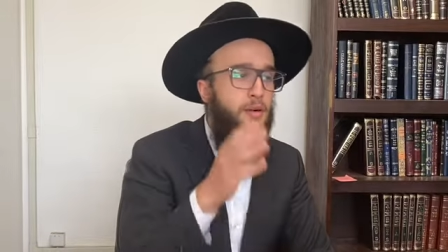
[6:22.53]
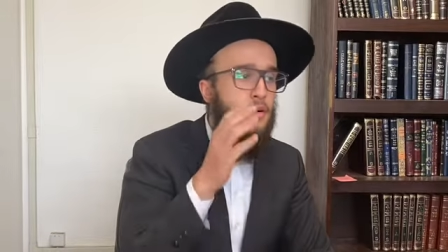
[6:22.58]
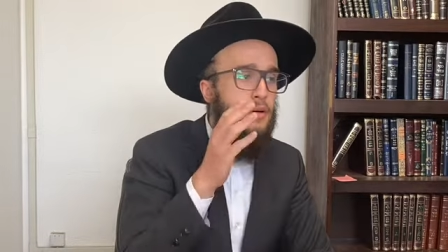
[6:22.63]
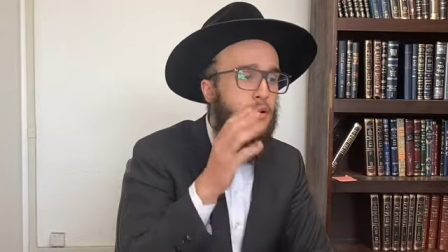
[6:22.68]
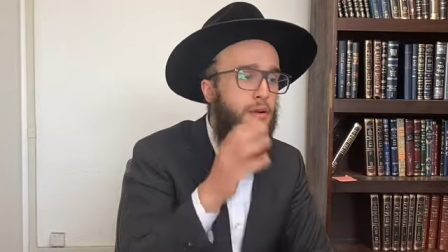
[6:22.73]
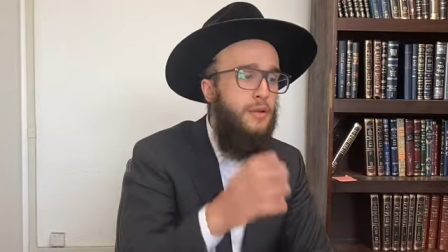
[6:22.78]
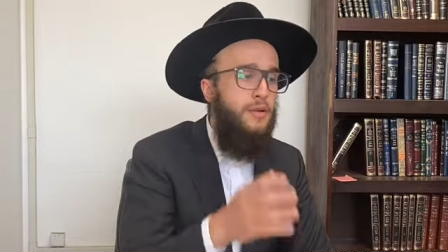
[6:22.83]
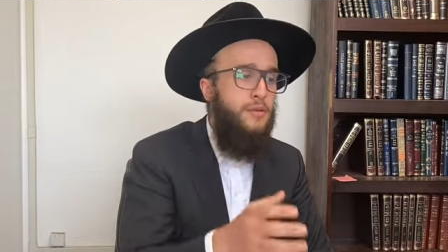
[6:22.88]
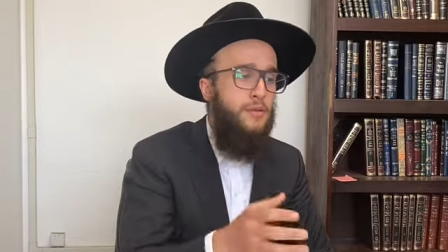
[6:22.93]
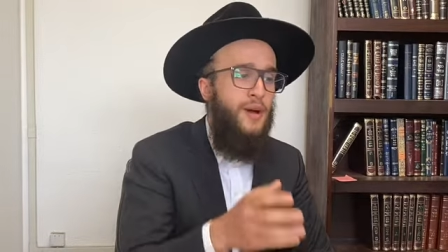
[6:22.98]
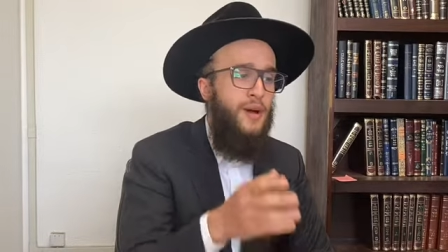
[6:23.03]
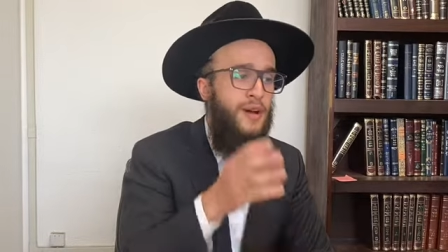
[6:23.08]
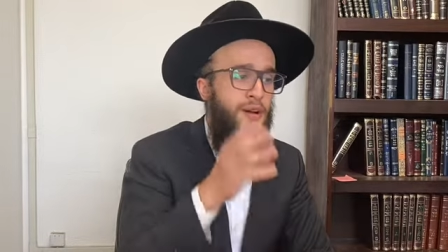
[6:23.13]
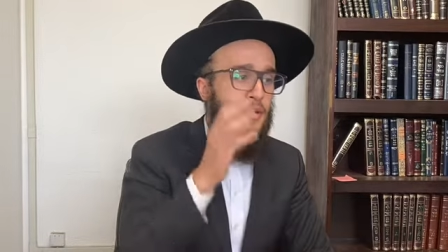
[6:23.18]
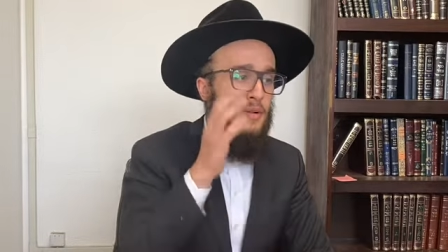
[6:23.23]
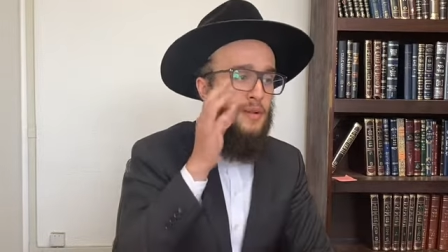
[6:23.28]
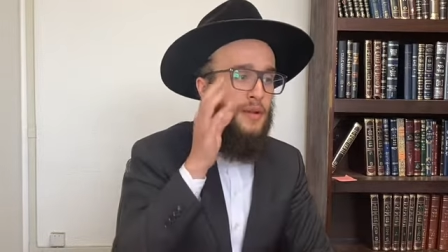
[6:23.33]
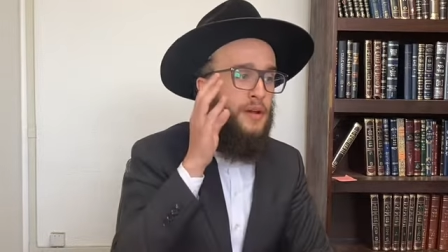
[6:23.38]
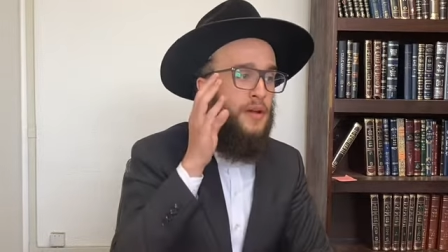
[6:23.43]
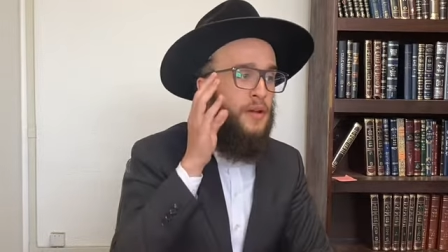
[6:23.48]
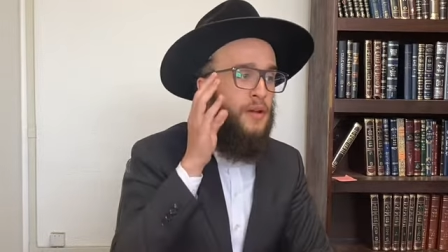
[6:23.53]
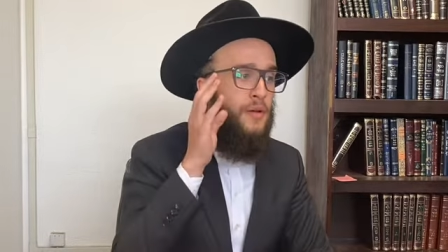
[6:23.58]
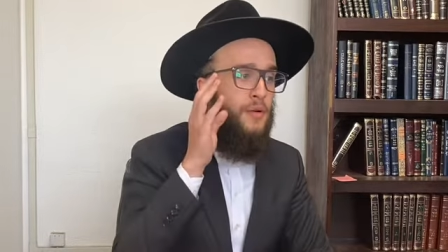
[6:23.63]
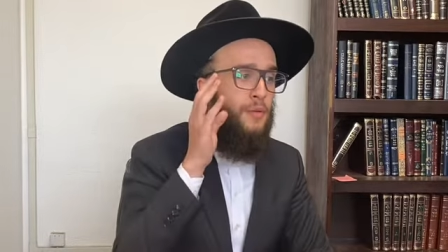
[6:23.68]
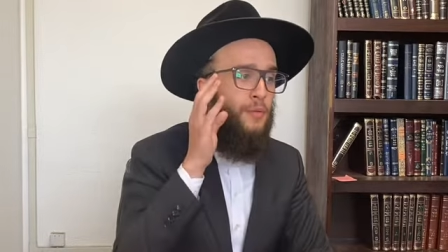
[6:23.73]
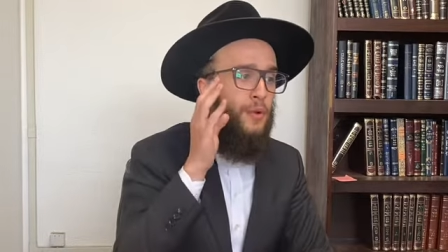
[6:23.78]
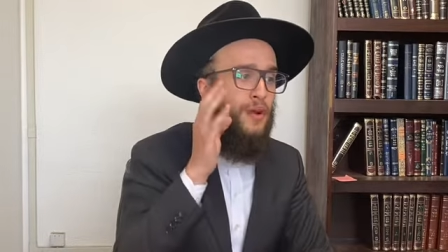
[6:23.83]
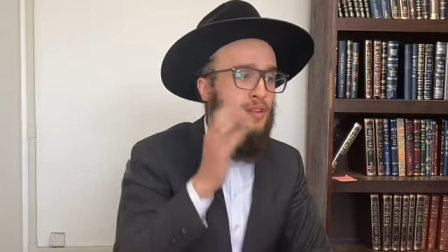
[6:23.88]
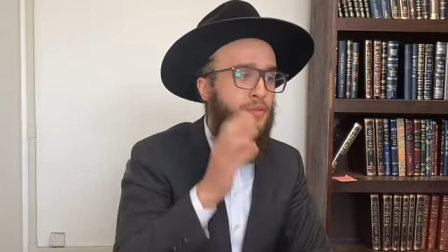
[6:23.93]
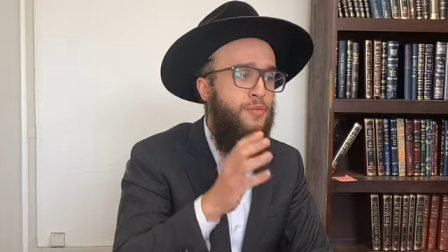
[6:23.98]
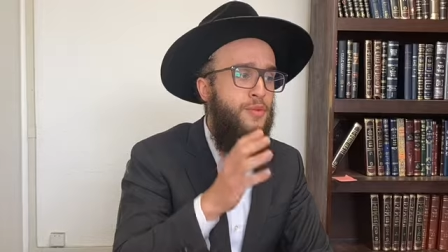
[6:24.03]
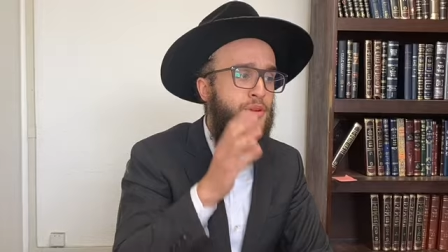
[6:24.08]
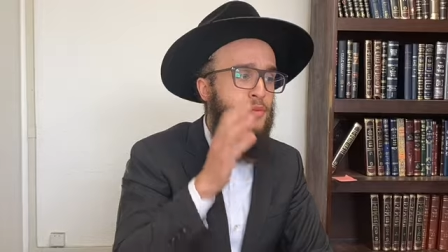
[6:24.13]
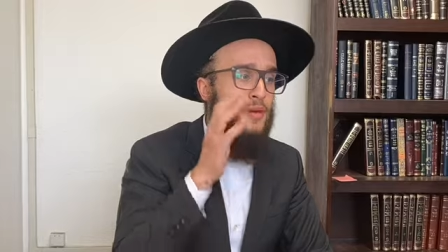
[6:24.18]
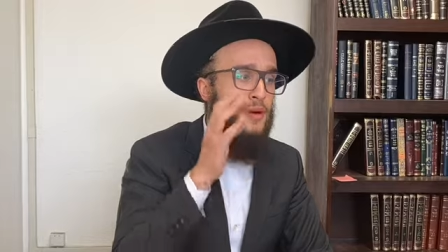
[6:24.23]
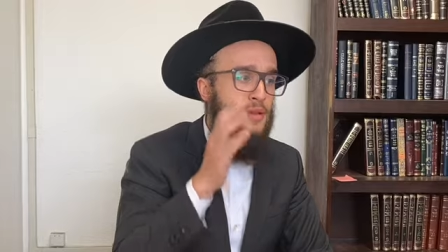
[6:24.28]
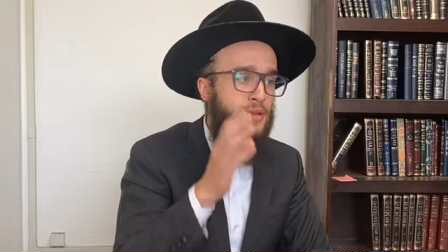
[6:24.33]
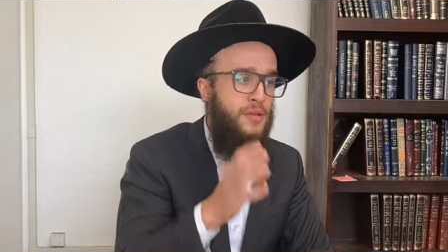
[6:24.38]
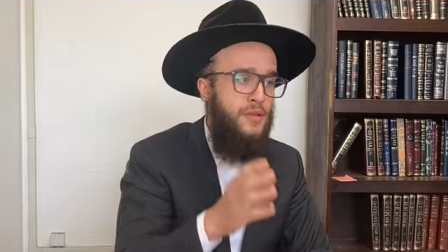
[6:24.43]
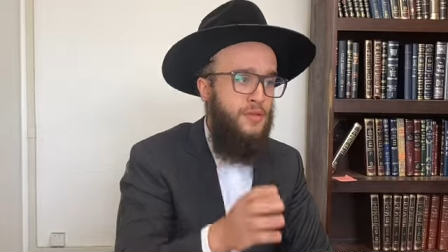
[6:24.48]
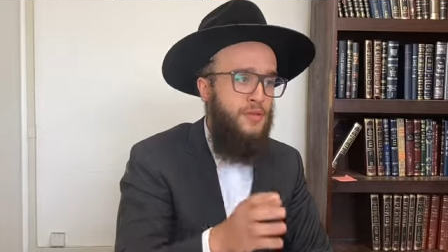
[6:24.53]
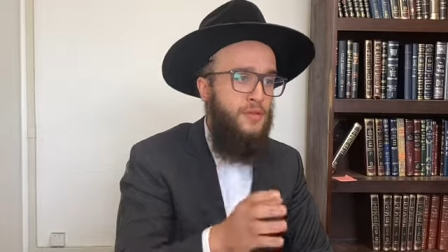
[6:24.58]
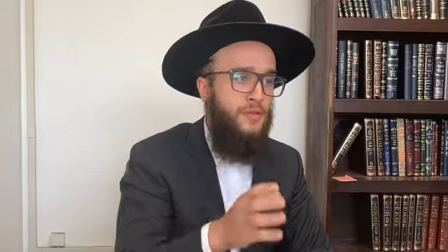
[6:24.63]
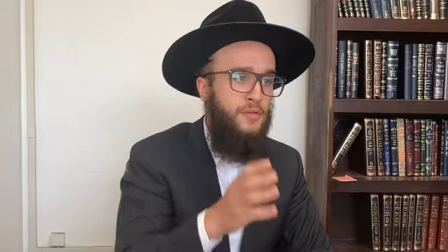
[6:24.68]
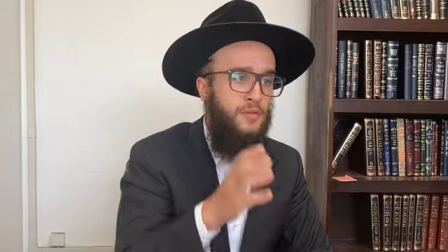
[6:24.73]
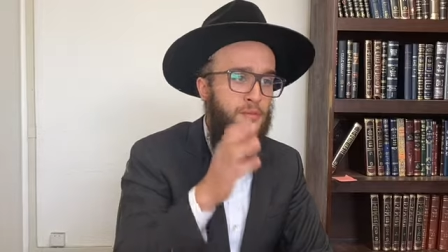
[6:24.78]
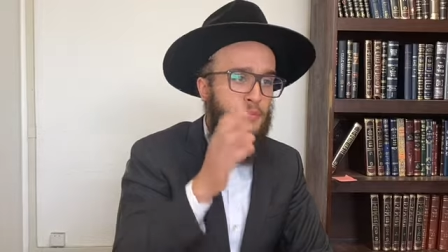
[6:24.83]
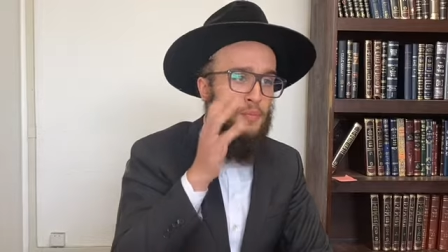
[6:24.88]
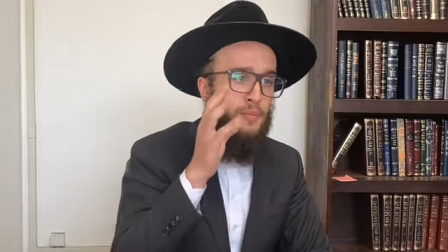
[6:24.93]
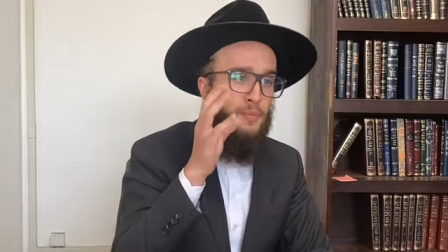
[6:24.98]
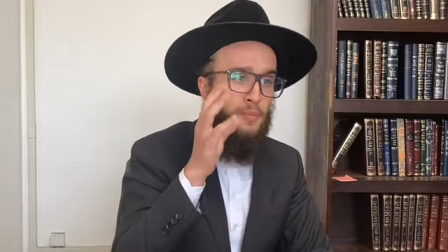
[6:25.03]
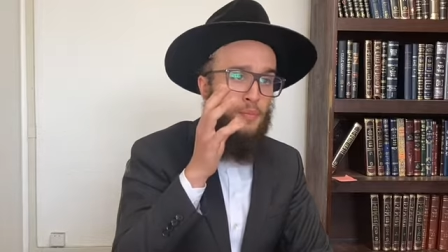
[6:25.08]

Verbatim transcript: all what, uh, what we wanted to